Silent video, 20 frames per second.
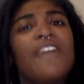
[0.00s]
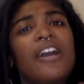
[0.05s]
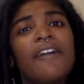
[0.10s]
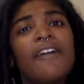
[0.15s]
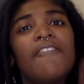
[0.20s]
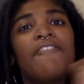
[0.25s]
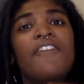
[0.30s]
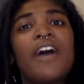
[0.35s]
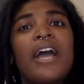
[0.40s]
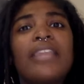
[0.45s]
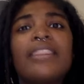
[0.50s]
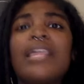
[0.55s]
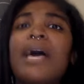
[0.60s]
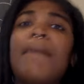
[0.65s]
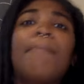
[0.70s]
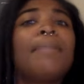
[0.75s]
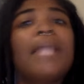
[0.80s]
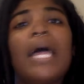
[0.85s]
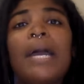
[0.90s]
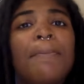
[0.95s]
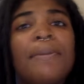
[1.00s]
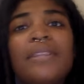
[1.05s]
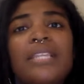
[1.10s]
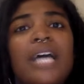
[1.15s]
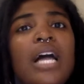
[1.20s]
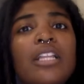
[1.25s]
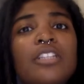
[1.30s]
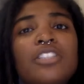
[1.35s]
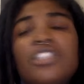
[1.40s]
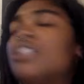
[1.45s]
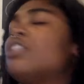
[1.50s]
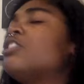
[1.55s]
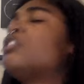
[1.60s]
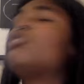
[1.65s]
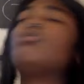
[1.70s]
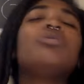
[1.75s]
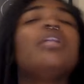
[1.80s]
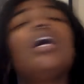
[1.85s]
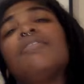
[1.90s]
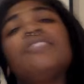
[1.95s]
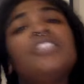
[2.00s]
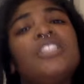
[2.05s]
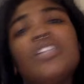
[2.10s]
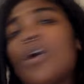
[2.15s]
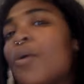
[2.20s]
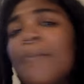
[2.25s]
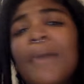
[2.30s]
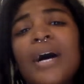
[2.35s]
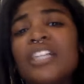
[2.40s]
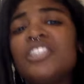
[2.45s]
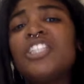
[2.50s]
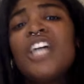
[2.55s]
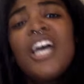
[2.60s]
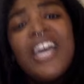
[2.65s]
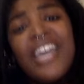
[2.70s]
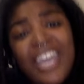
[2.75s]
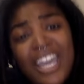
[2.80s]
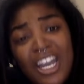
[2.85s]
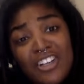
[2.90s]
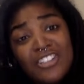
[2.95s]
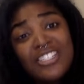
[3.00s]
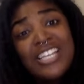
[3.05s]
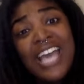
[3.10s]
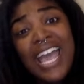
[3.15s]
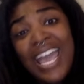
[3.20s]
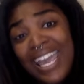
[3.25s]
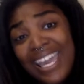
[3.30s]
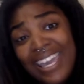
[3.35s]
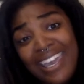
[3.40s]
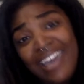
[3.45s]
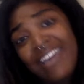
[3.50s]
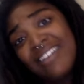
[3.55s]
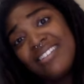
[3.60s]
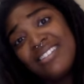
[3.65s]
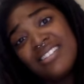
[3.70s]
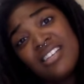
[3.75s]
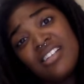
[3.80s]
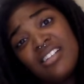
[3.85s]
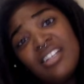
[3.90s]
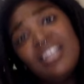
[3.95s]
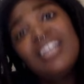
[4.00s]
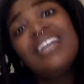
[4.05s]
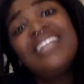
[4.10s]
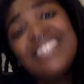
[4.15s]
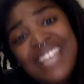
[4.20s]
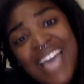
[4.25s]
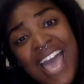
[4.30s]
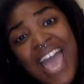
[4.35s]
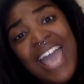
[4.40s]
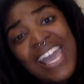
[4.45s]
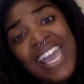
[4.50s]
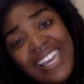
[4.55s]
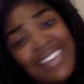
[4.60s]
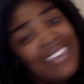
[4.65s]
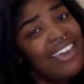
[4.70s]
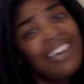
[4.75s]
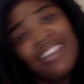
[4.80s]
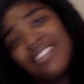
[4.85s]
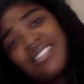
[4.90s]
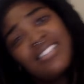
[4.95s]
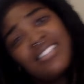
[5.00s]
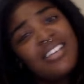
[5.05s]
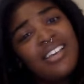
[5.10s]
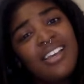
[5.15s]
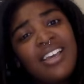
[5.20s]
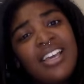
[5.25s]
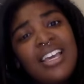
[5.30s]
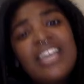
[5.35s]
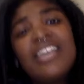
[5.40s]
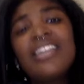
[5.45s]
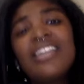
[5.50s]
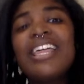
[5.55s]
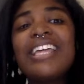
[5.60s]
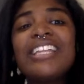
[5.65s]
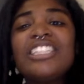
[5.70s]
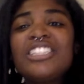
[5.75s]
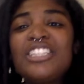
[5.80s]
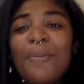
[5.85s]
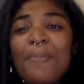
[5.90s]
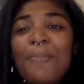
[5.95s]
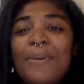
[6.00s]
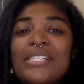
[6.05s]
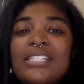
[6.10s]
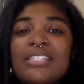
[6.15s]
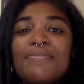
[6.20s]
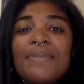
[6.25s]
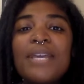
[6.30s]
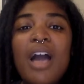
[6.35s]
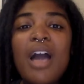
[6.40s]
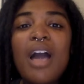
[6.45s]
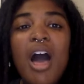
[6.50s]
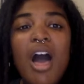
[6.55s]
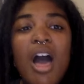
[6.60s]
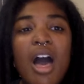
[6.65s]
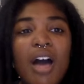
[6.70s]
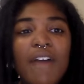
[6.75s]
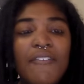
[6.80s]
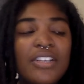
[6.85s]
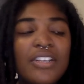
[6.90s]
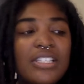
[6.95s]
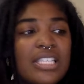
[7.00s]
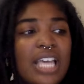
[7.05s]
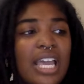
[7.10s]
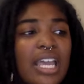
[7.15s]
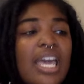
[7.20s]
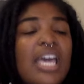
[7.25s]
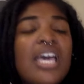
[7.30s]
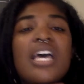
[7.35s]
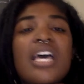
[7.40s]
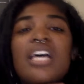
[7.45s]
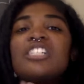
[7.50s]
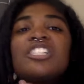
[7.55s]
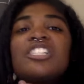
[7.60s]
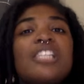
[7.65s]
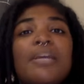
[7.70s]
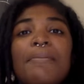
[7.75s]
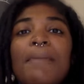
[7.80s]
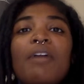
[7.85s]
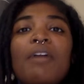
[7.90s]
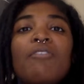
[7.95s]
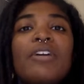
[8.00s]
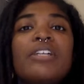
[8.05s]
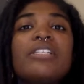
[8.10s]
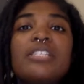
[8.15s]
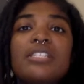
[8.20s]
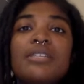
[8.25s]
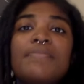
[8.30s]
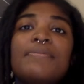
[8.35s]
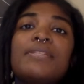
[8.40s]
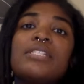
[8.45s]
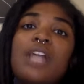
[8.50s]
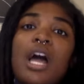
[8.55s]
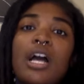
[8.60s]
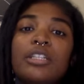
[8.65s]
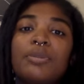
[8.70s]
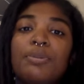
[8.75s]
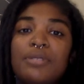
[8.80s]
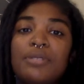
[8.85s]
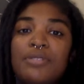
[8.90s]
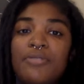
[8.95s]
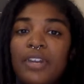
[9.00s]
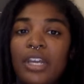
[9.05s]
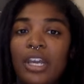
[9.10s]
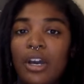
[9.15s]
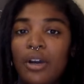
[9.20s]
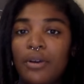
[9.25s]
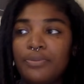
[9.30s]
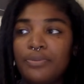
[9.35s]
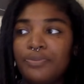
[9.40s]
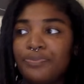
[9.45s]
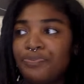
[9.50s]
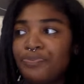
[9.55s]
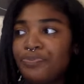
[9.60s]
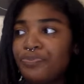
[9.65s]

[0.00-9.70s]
verifying that black pathology that you love so much. Here, take it. Take it. Like that shit pisses me off. It's like it's just like my racism is an octopus video